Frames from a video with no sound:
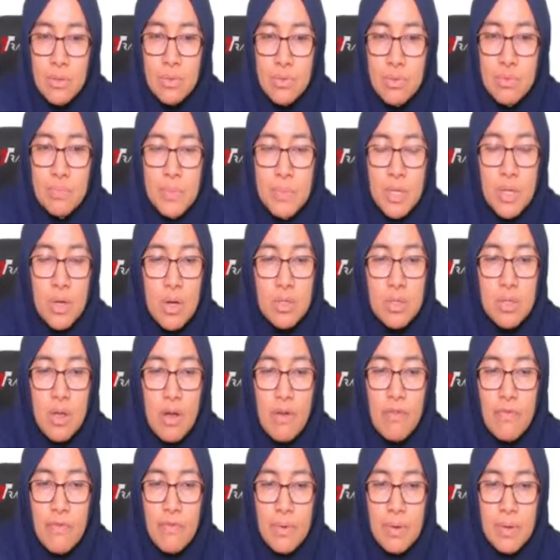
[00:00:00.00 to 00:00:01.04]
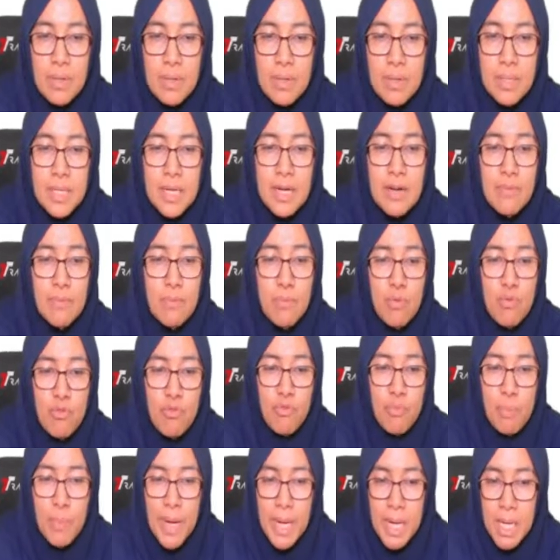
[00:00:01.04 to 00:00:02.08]
because of the
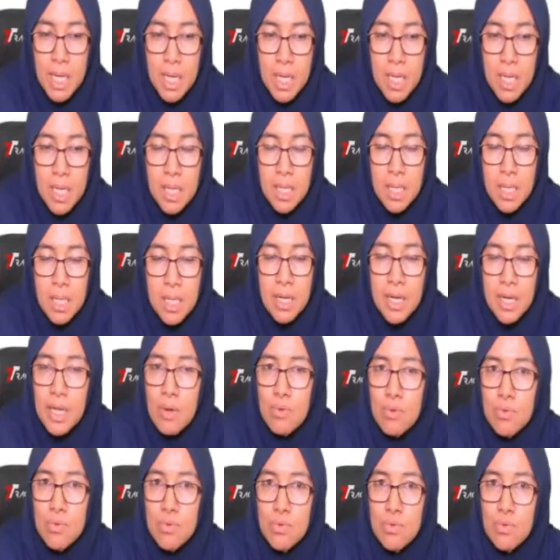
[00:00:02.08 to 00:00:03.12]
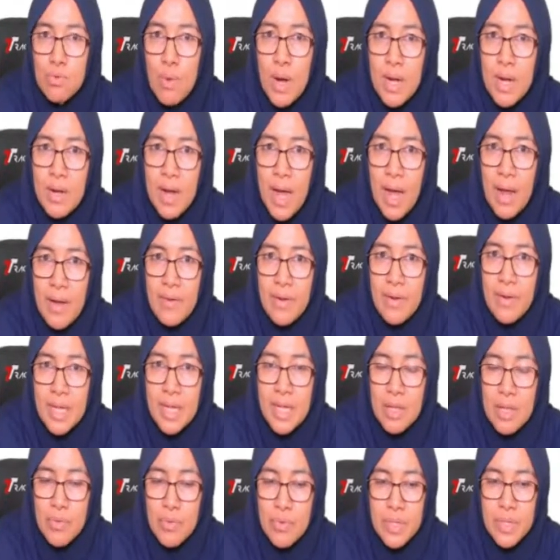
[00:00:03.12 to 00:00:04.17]
movement due to 100
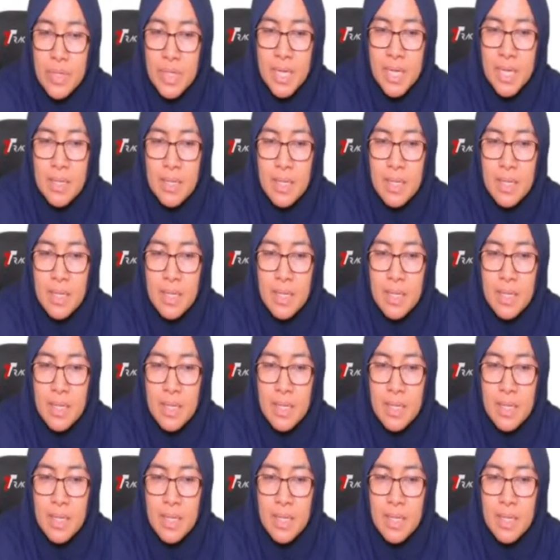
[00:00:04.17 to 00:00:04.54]
kilonewton,